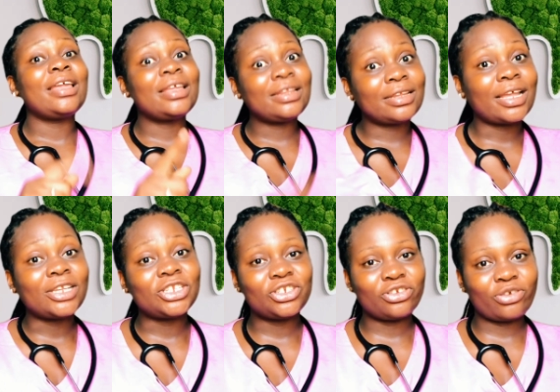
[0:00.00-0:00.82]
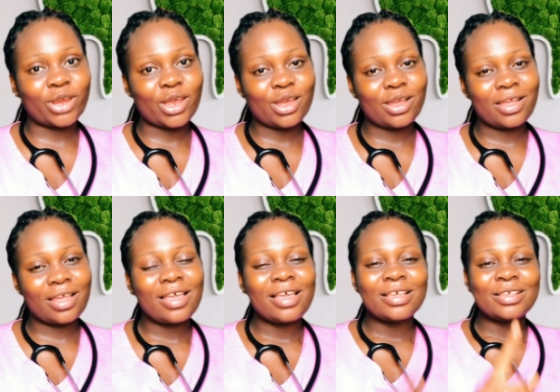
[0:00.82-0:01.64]
in Nigeria.
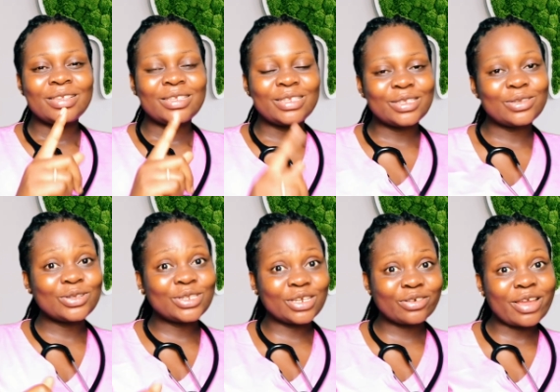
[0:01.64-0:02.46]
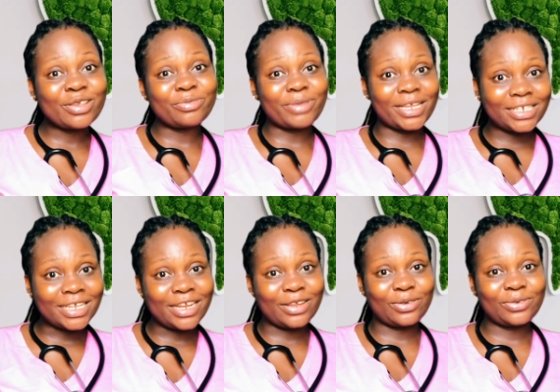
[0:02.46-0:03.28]
So subscribe to my
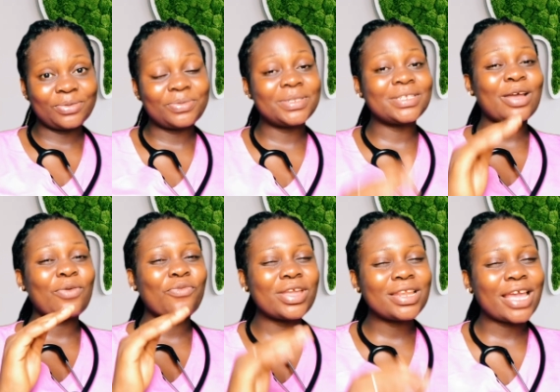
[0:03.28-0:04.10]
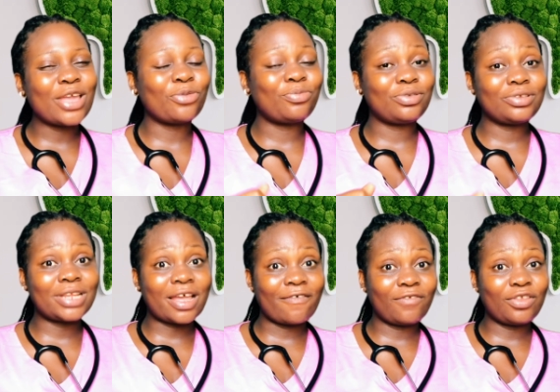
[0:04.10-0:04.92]
channel so that when I
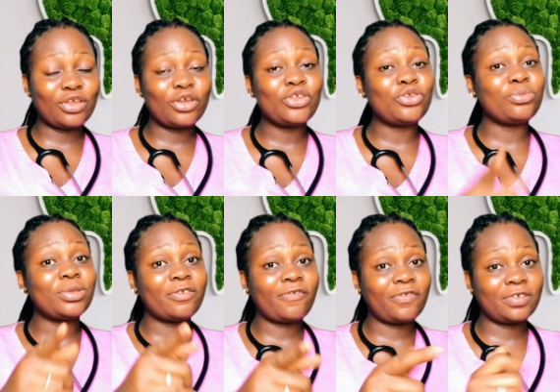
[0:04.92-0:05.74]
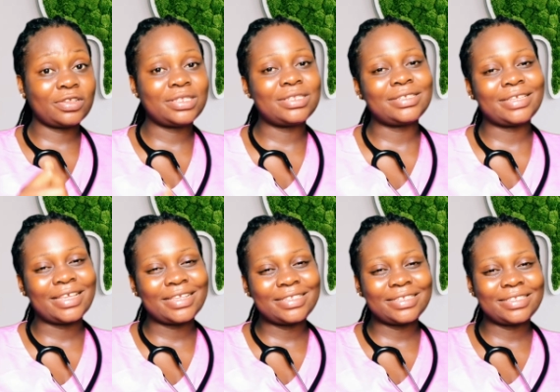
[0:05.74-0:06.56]
upload that video, you'll be the first to
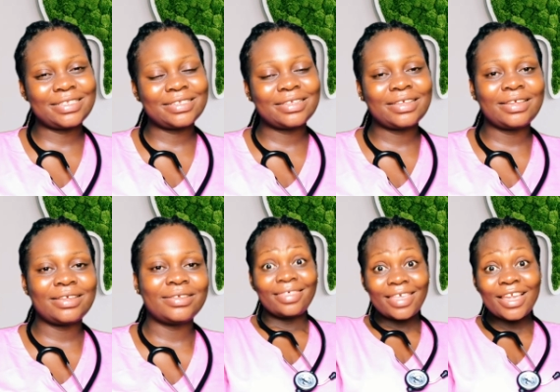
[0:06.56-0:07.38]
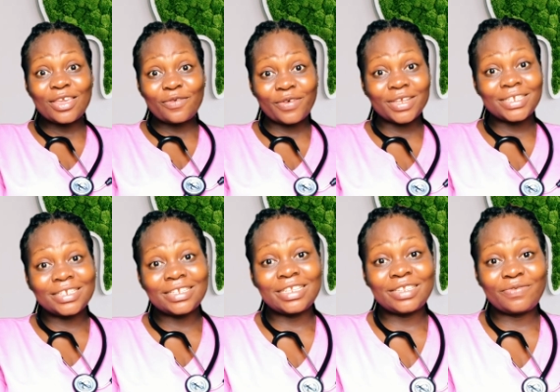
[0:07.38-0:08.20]
get it. Thank you for
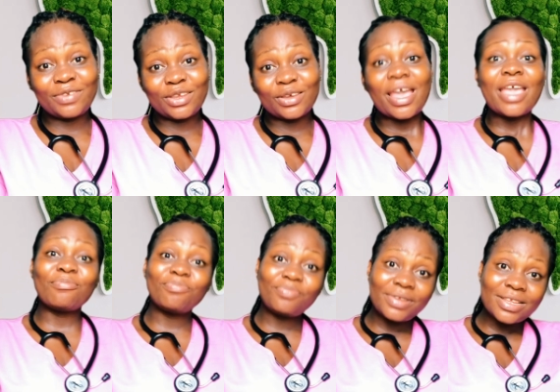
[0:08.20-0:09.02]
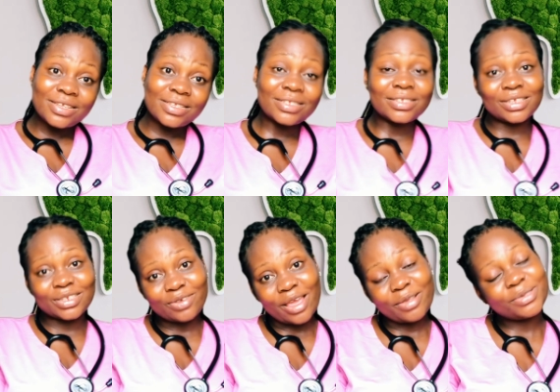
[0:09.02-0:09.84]
watching this video and please
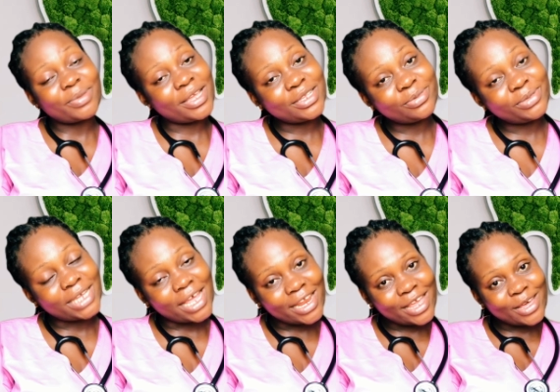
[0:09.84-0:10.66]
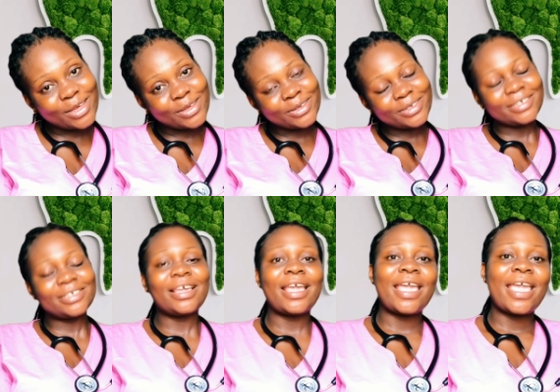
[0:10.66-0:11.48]
subscribe to my YouTube
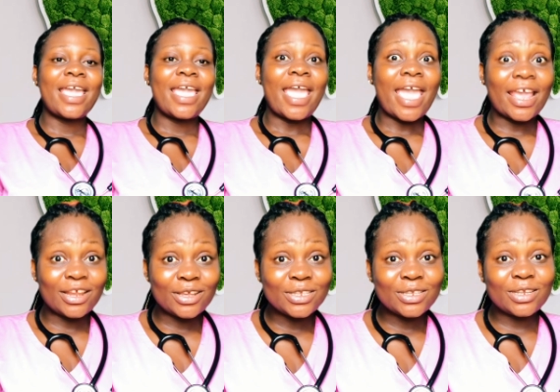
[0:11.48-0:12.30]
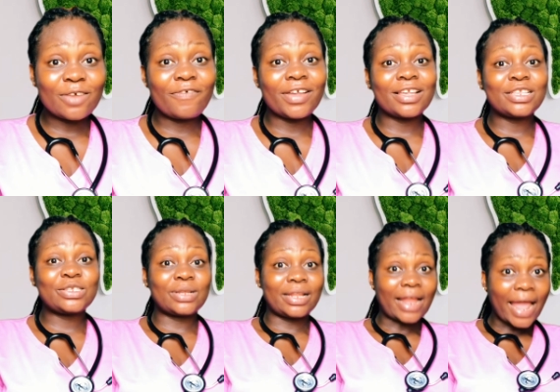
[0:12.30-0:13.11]
channel, and also don't
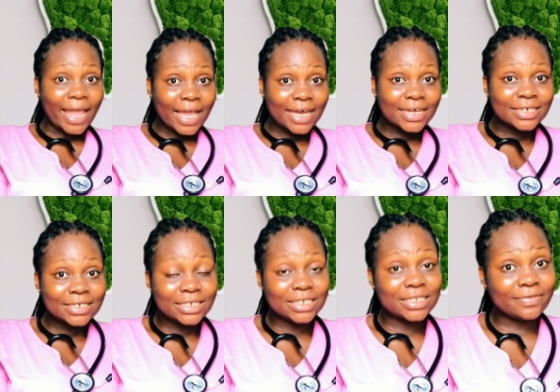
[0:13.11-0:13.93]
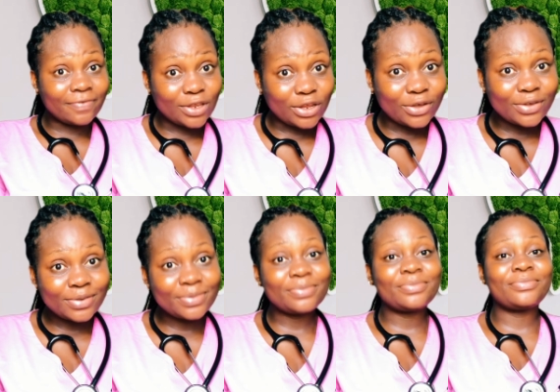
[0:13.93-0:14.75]
forget to like this video